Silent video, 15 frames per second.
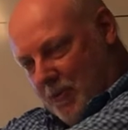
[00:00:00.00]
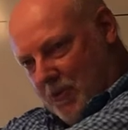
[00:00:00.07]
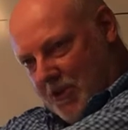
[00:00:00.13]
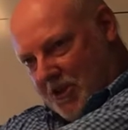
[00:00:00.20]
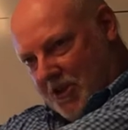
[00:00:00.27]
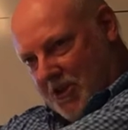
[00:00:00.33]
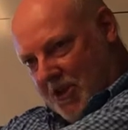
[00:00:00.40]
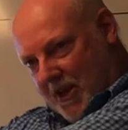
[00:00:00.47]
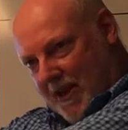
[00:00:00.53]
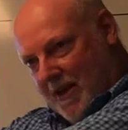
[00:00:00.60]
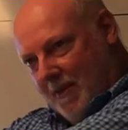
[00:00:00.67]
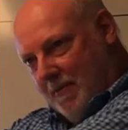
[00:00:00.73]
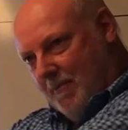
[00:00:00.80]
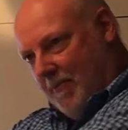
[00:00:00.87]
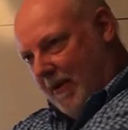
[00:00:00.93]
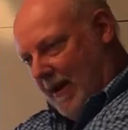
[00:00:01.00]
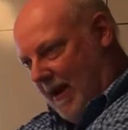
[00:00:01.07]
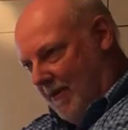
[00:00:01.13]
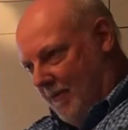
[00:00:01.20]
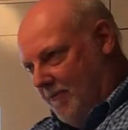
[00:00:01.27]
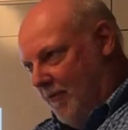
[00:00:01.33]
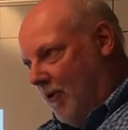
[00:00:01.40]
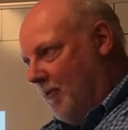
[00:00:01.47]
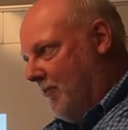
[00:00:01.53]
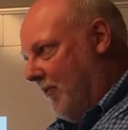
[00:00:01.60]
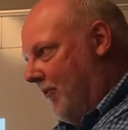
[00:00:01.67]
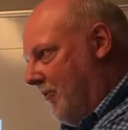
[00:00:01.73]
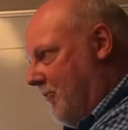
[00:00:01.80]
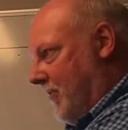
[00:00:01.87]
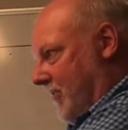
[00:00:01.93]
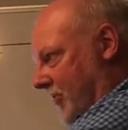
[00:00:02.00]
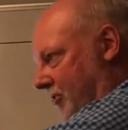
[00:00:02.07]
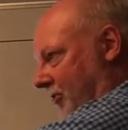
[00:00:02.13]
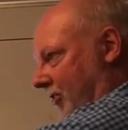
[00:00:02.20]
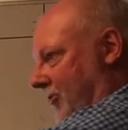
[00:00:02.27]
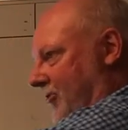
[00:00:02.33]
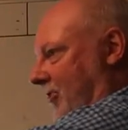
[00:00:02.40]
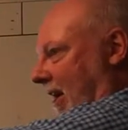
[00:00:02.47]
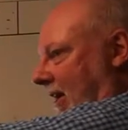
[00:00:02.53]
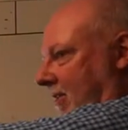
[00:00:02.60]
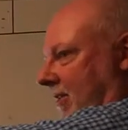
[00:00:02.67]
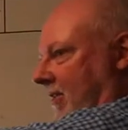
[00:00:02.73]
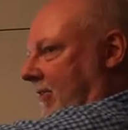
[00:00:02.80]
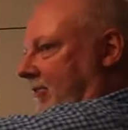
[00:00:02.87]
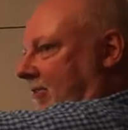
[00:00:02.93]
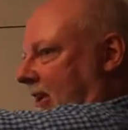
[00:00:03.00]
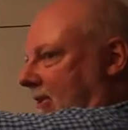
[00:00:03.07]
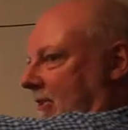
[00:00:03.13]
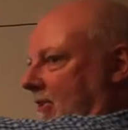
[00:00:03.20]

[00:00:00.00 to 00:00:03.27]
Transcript: towards the sea, but now the fault movement has just jacked it